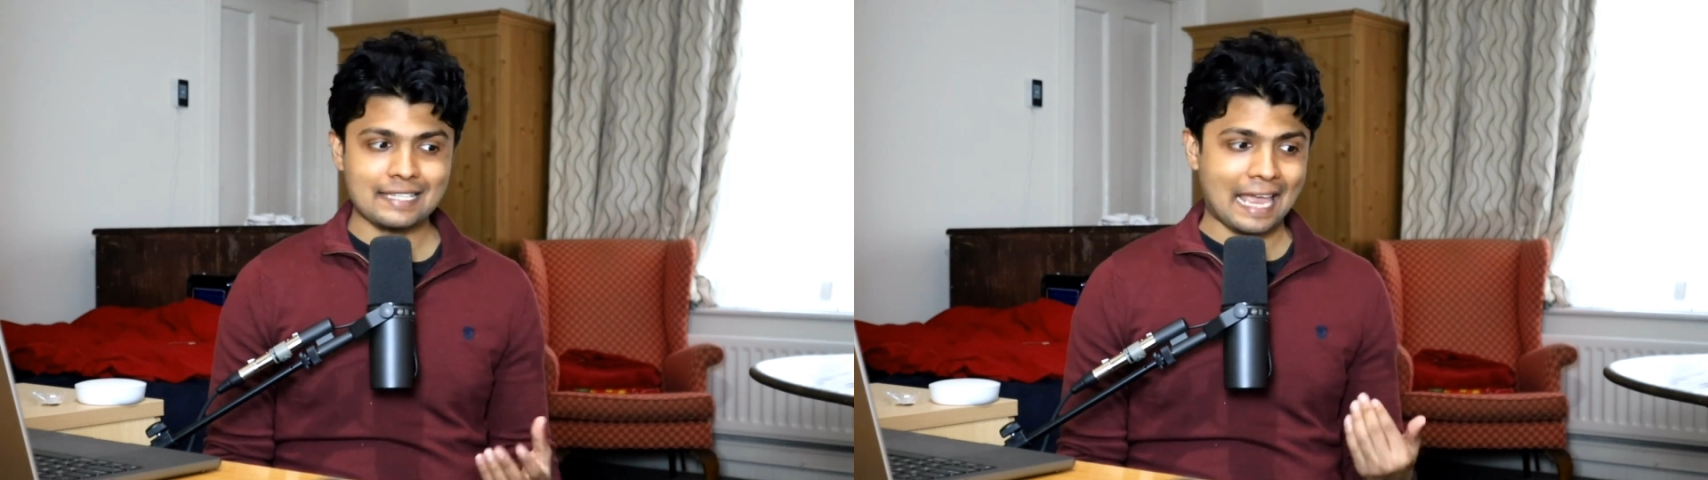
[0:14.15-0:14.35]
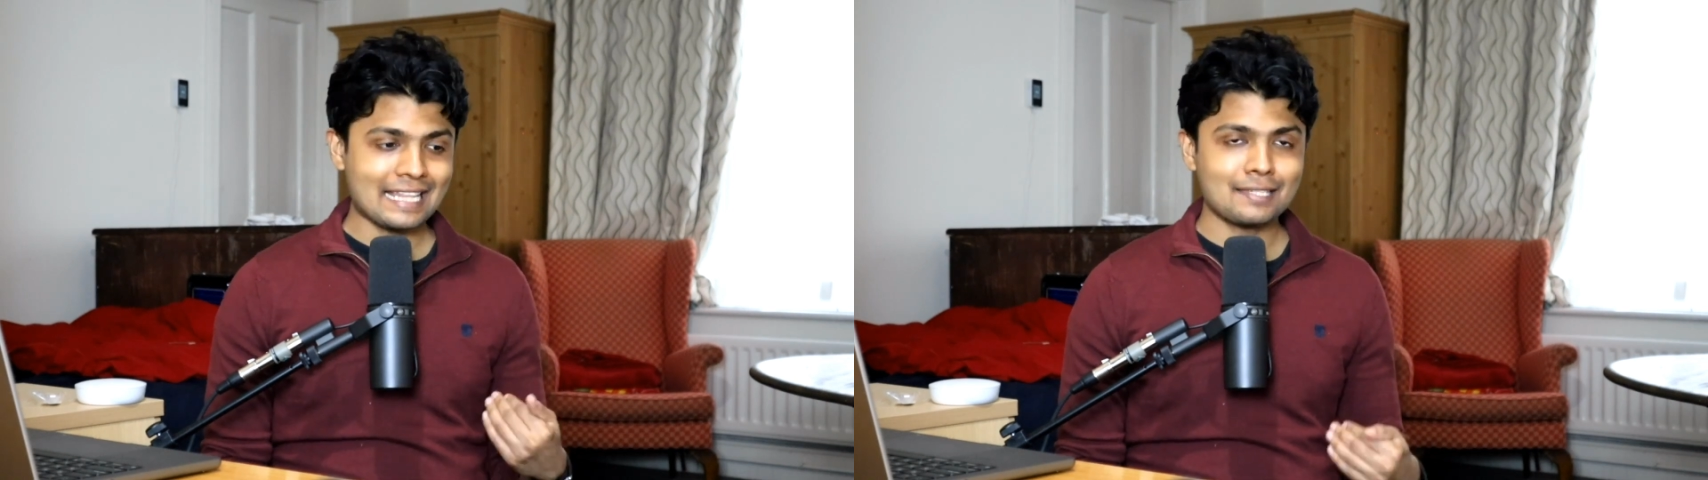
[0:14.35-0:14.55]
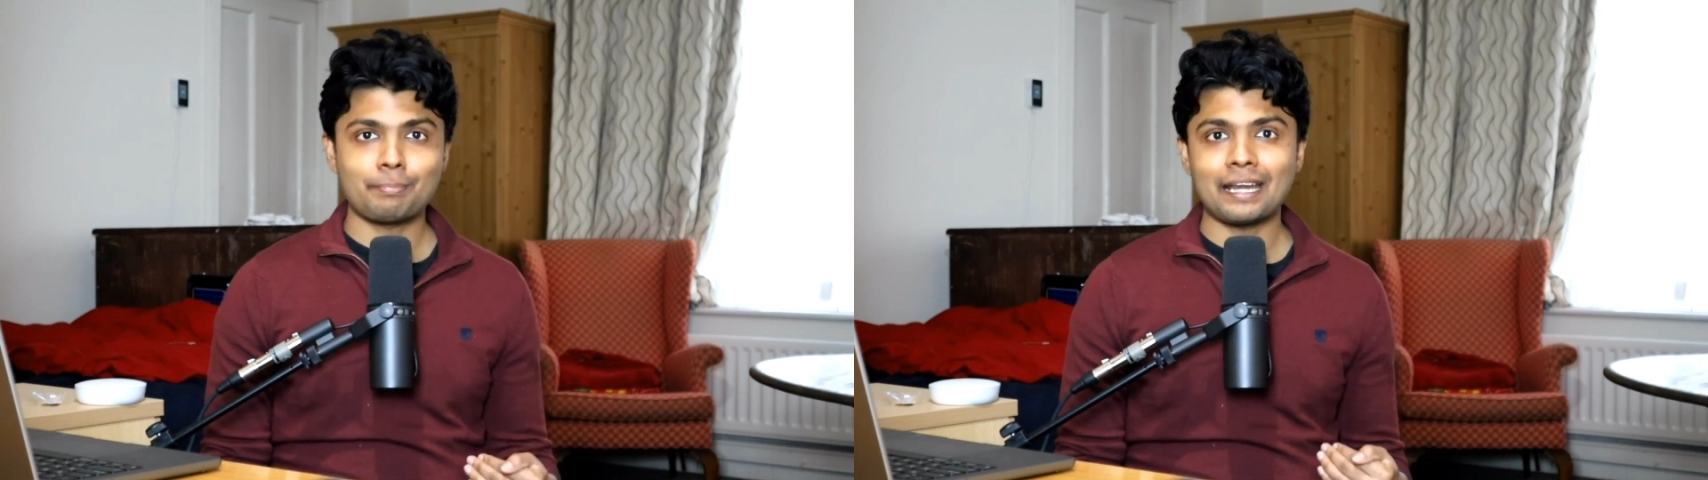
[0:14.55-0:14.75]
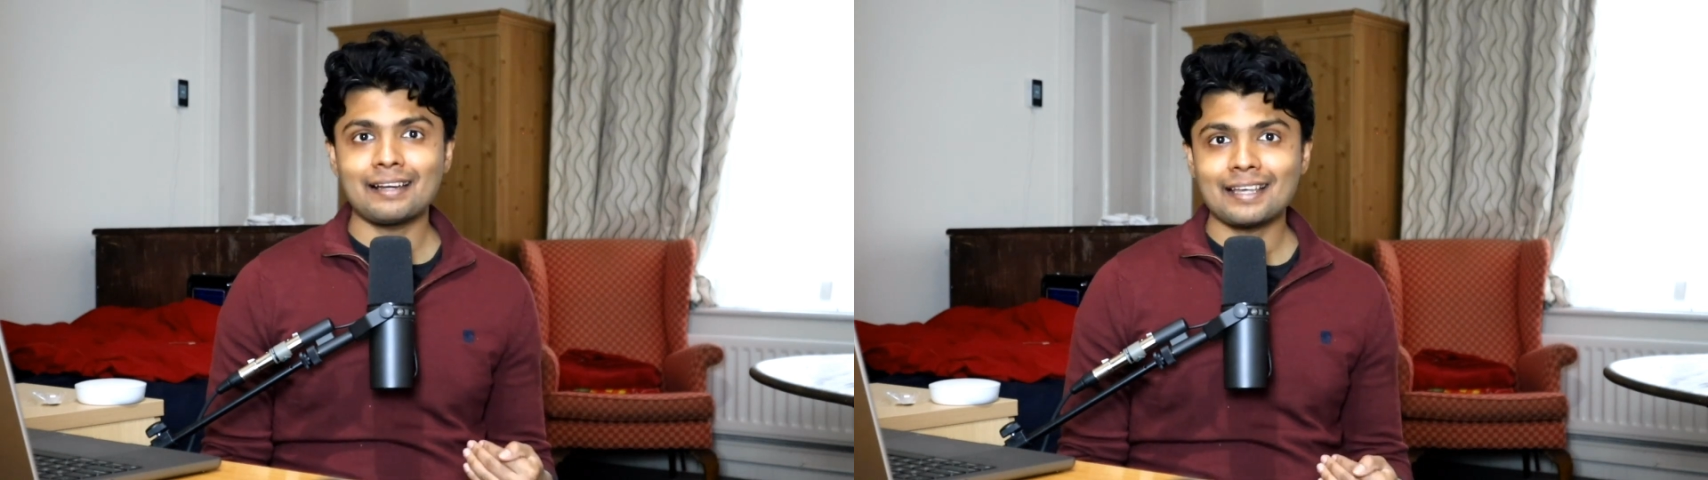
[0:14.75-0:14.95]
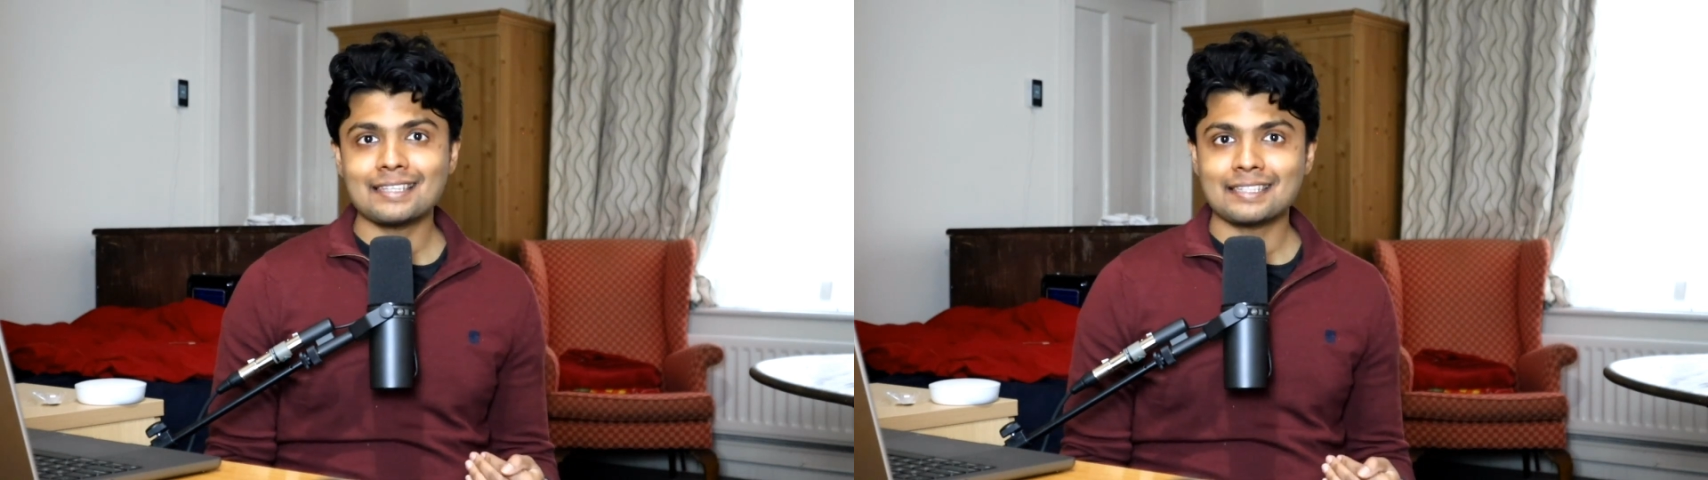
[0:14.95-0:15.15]
and spend
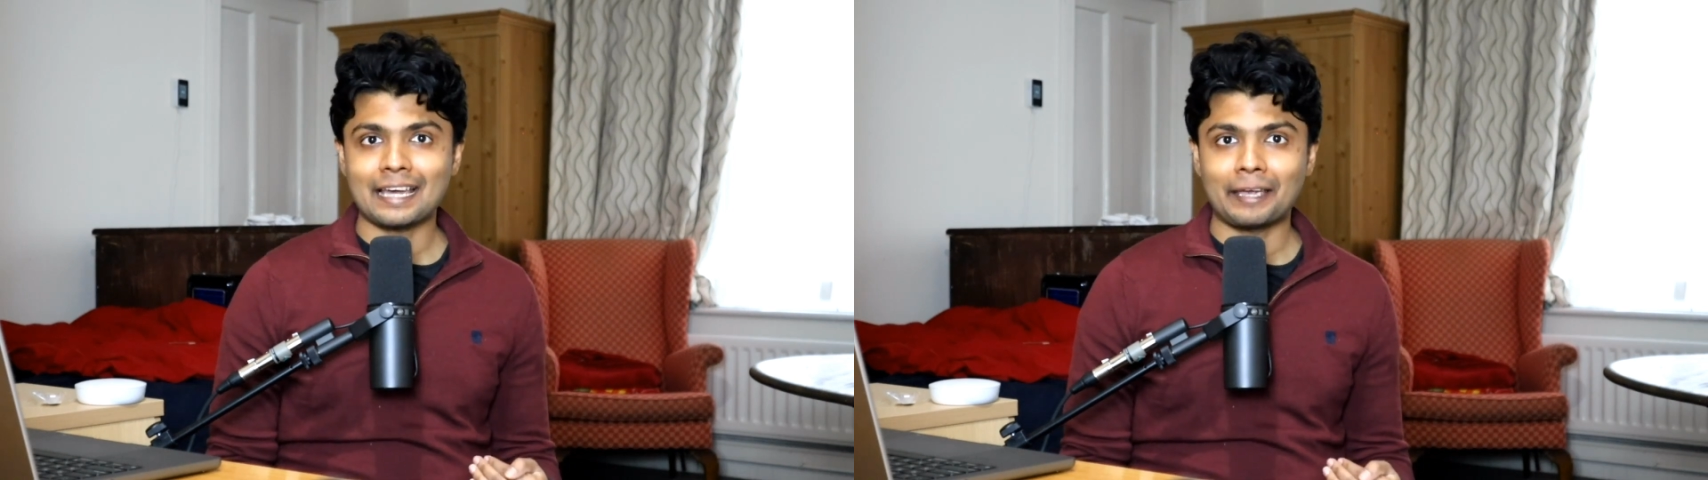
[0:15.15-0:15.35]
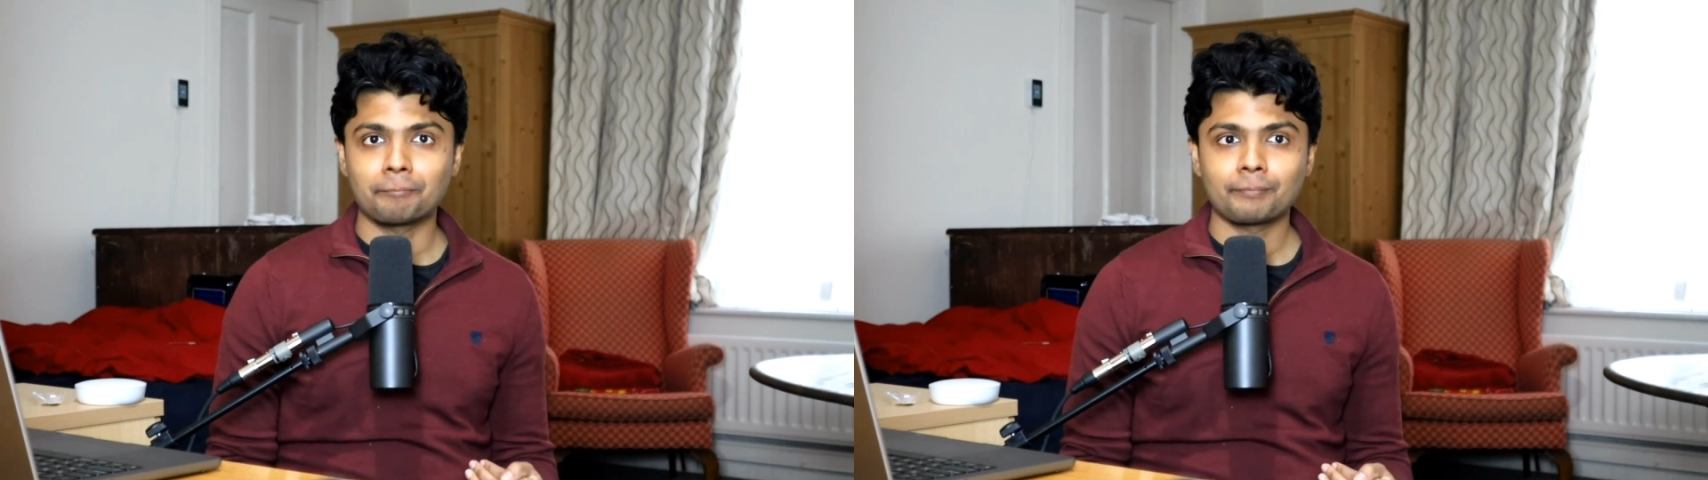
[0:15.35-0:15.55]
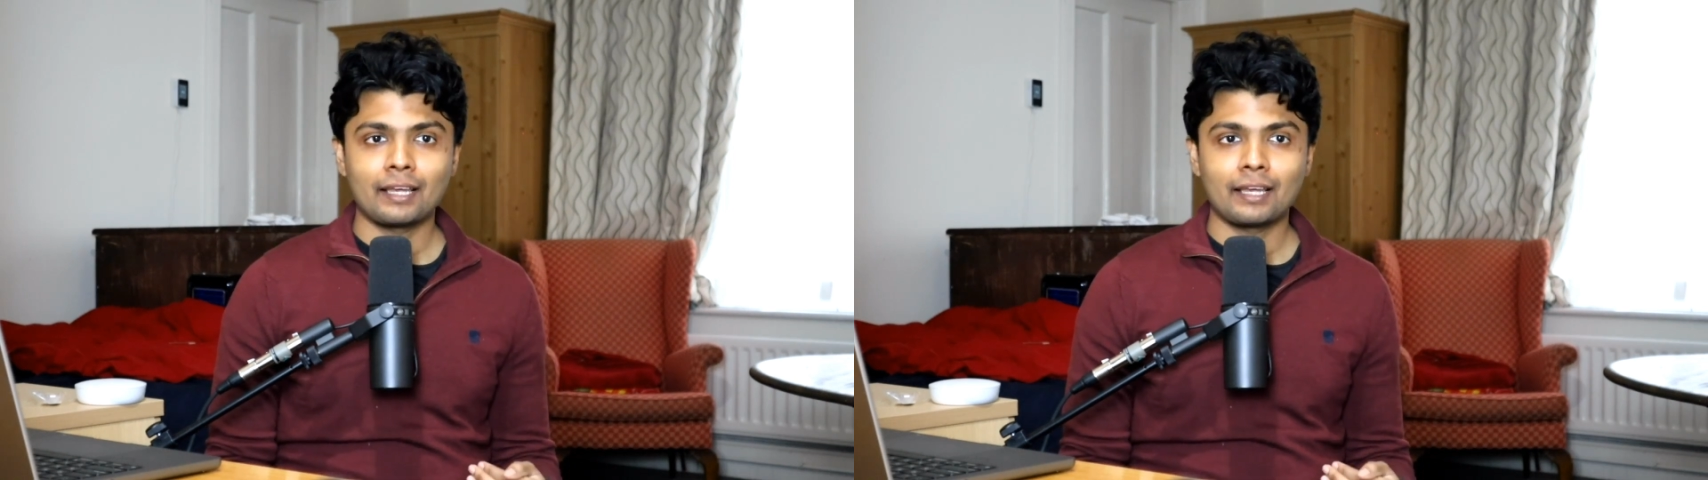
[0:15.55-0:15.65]
less time.